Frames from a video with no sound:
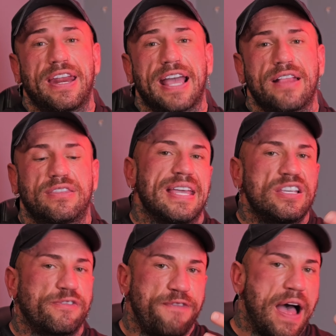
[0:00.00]
And again,
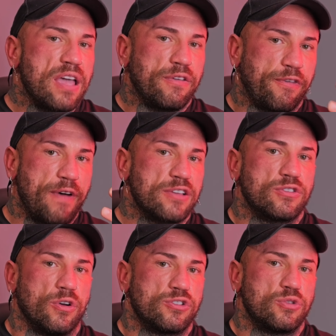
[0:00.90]
these 5 fat
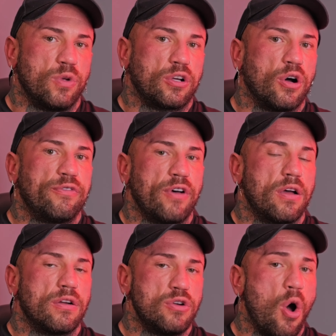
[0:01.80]
sources will
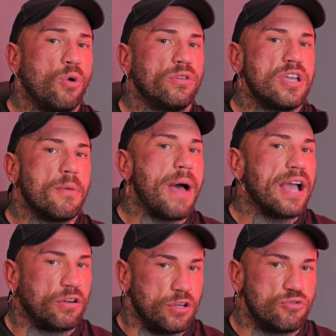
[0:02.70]
cover not only your
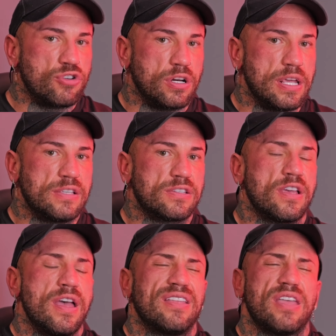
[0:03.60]
micronutrient needs,
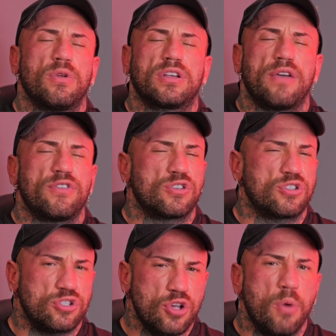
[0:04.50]
they will give you
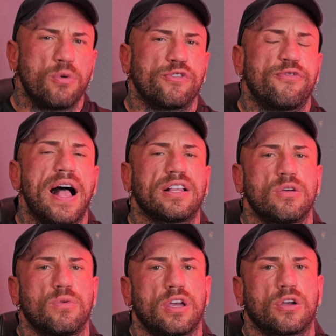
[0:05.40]
so much value
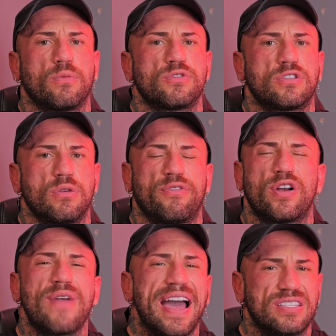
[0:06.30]
when it comes to a
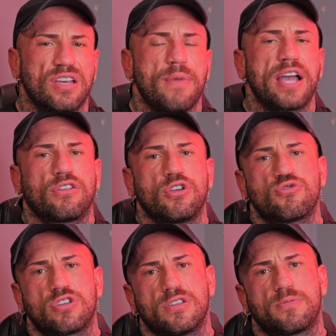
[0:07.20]
variety of
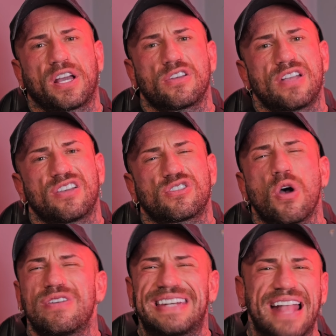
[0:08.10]
micronutrients because they're
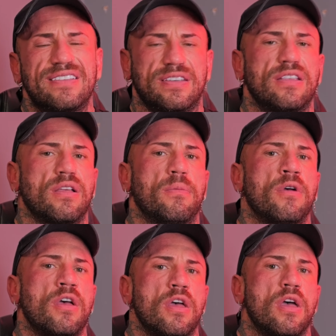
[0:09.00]
so dense in them,
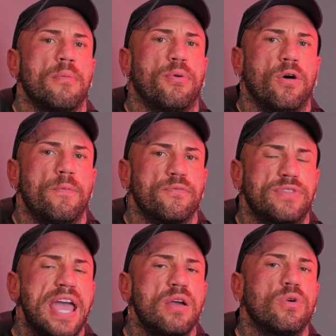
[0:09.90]
but
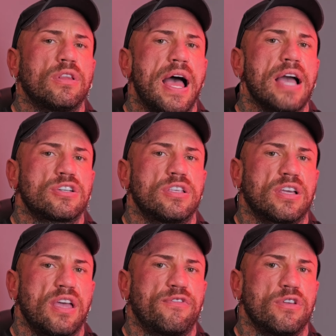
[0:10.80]
they will actually
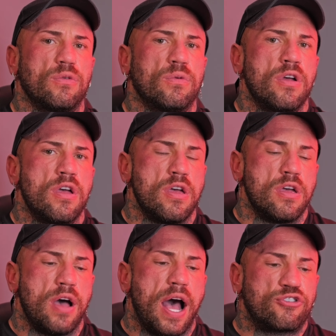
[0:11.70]
give you
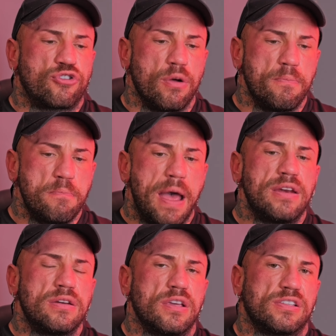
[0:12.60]
a
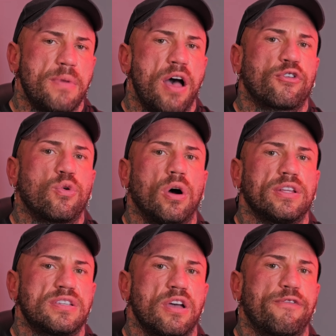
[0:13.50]
tremendous amount of
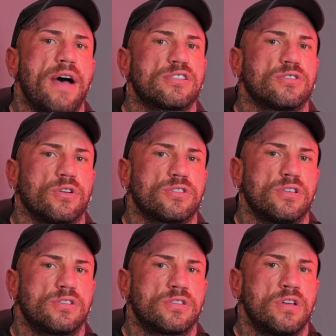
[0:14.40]
quality of fat
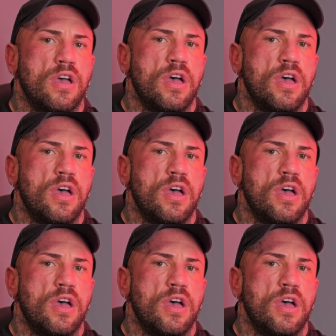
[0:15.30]
sources